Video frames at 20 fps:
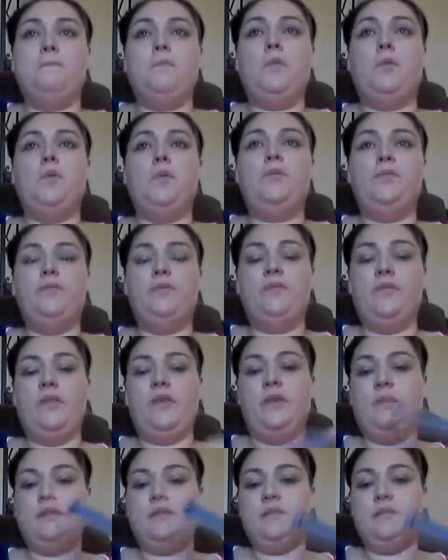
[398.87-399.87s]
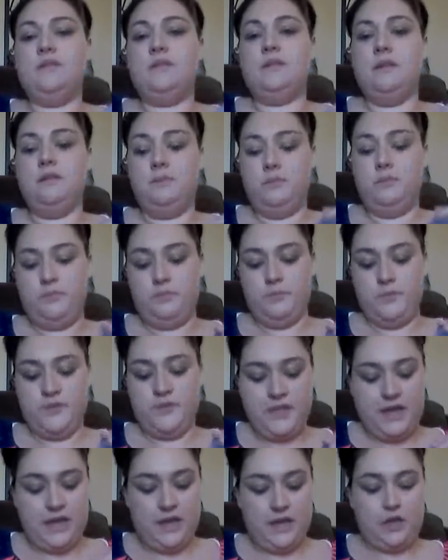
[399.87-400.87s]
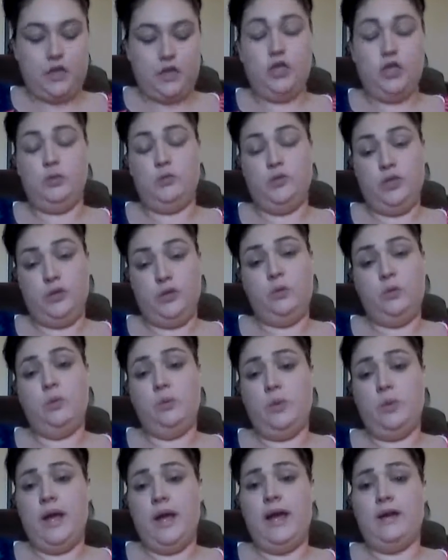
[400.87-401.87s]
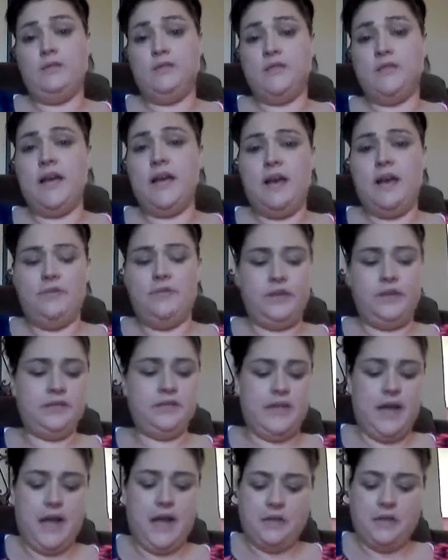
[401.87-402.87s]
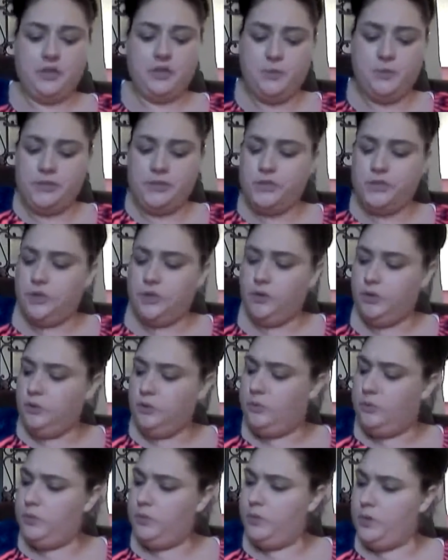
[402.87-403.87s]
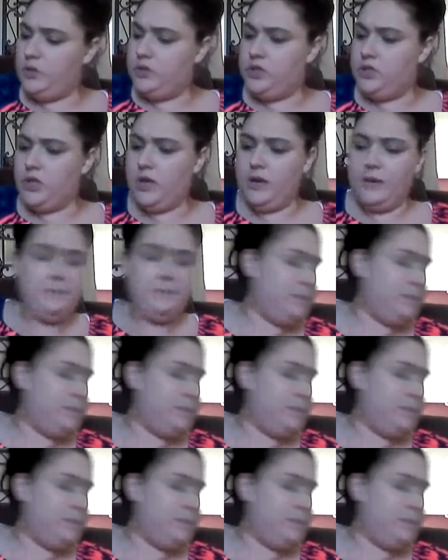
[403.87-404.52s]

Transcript: With this set, you do have to have an attachment tube, which I'm